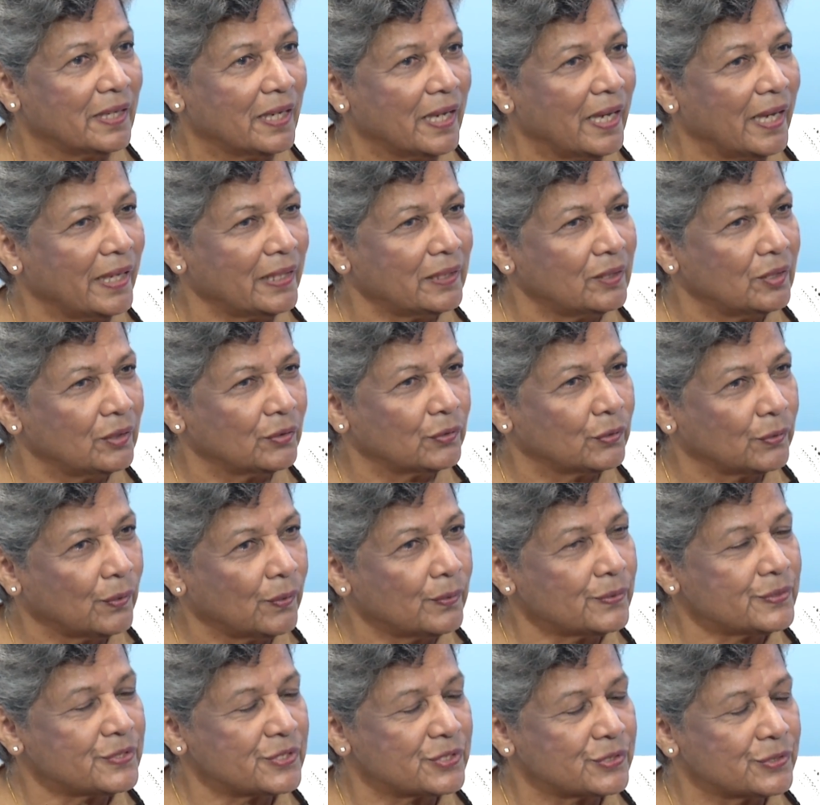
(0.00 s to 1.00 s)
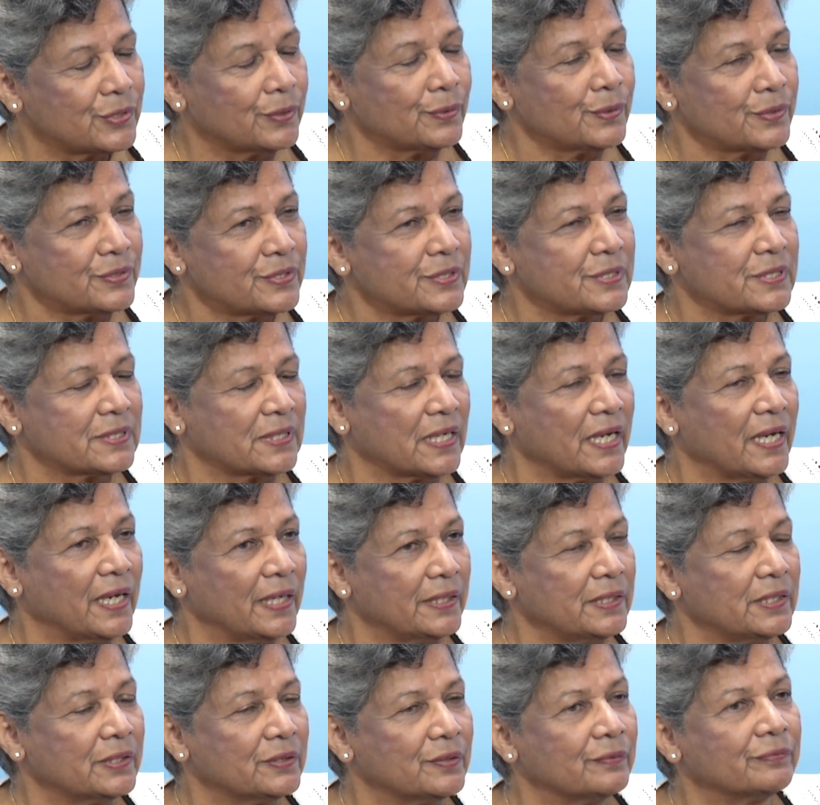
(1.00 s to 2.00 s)
And those
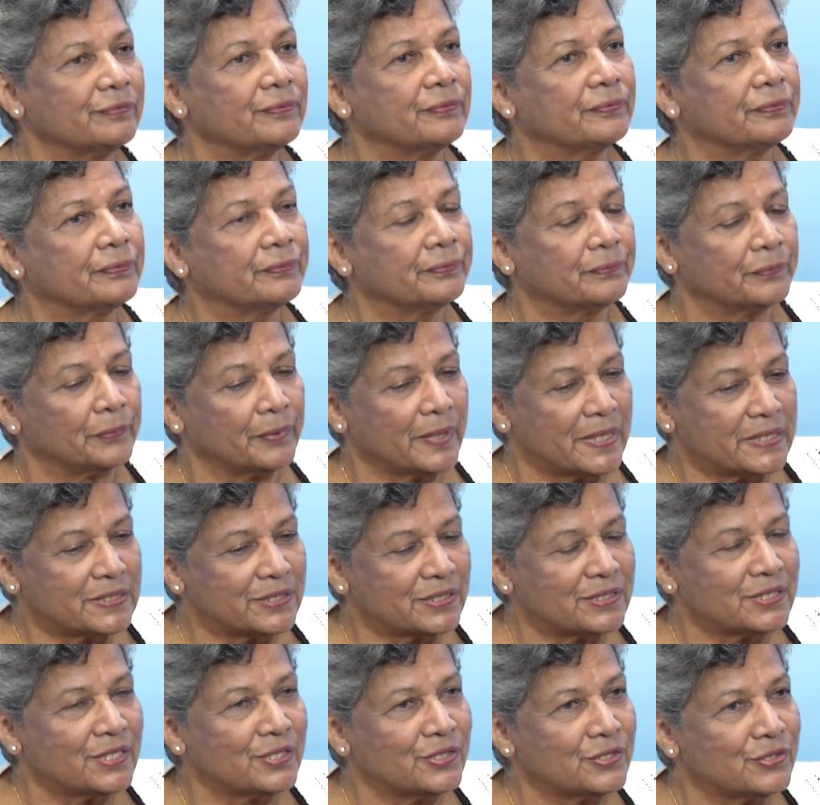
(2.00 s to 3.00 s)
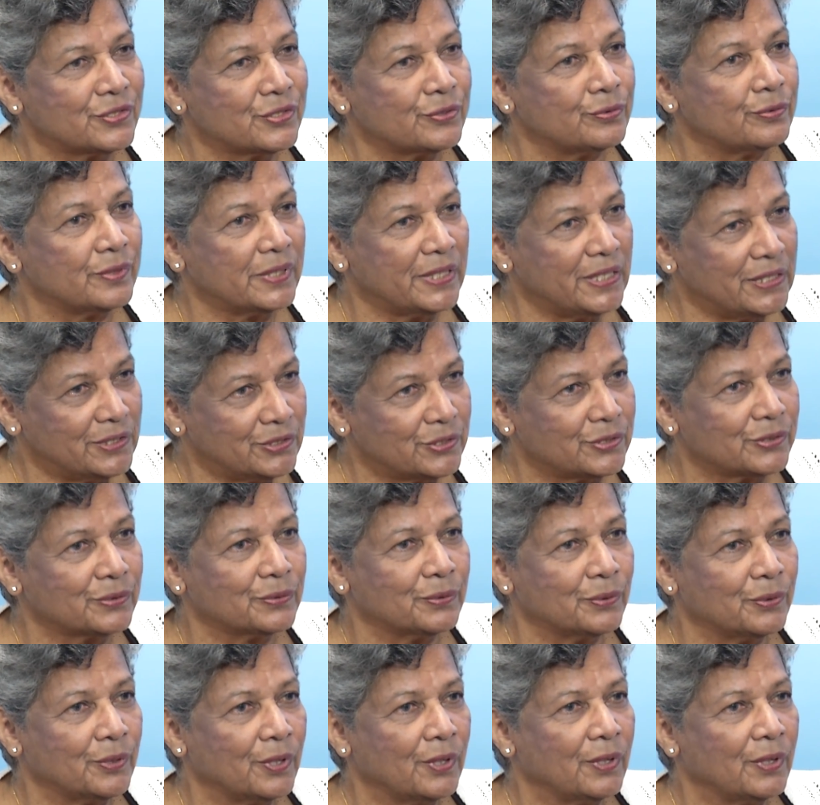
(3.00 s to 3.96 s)
kind of questions you need to